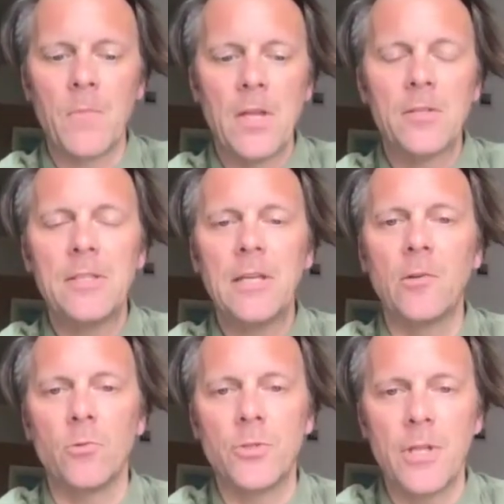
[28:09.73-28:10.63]

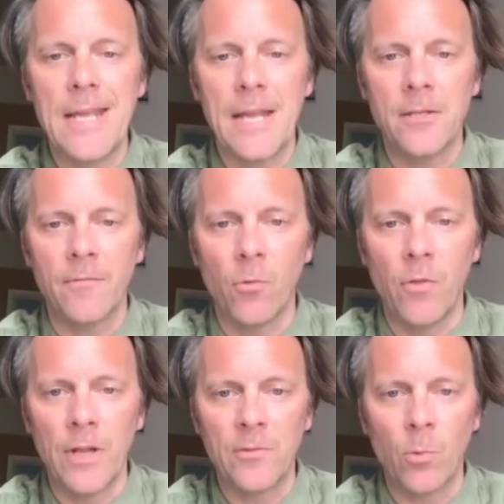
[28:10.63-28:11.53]
signal to the end of all
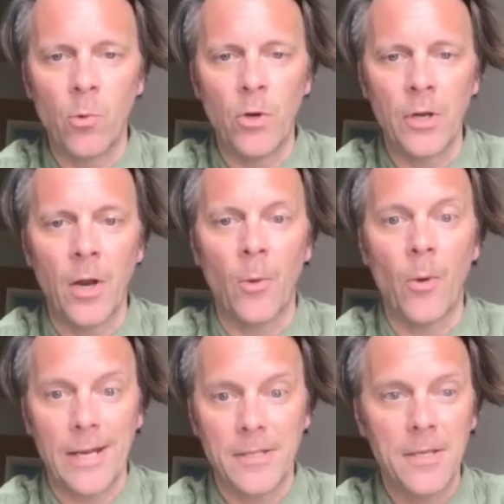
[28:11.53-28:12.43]
this, we're all going to go, right,